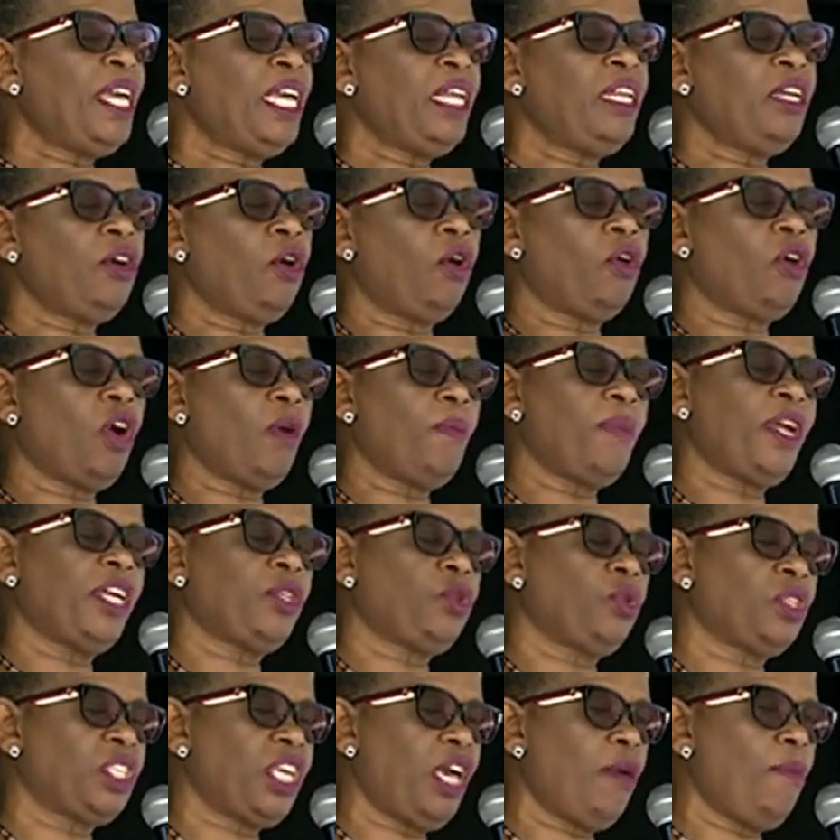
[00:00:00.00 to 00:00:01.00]
Phambili
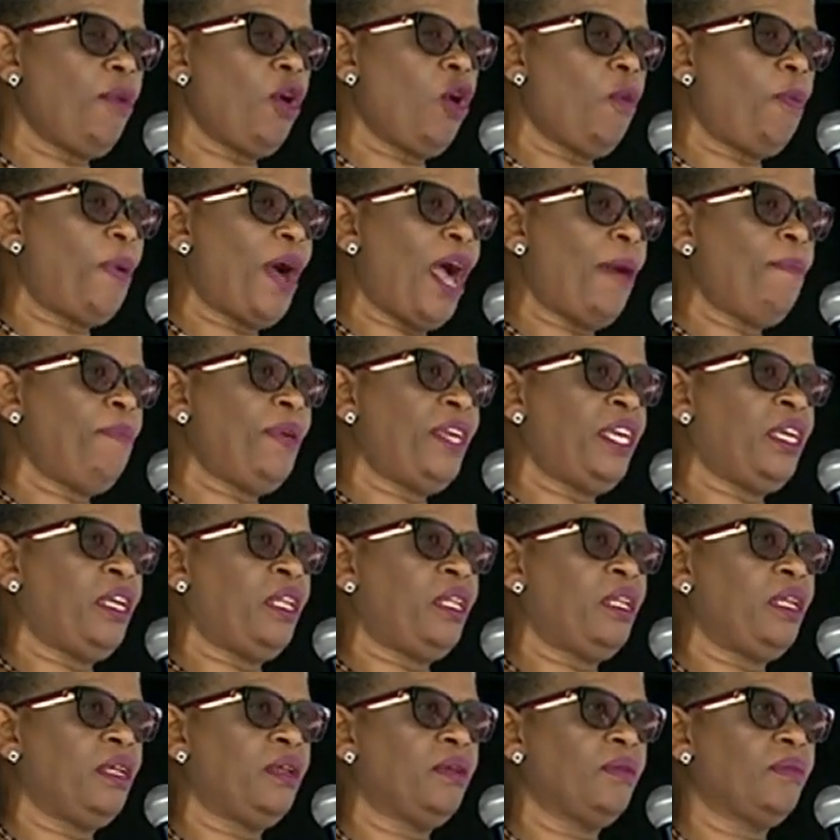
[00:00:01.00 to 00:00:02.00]
ngoComrade uThembo,
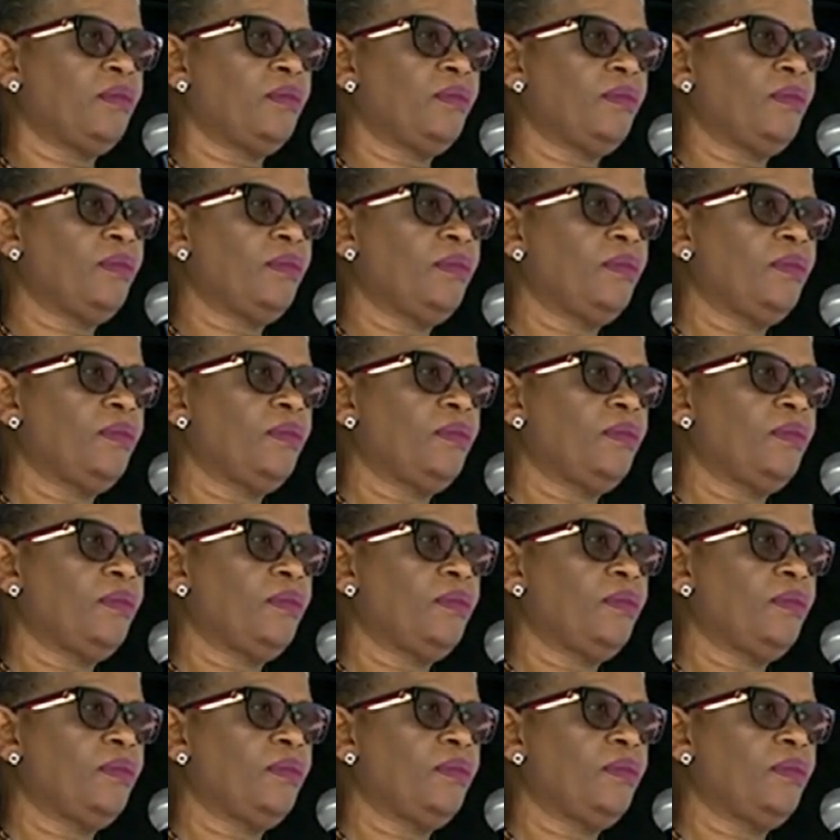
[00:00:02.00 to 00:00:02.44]
phambili.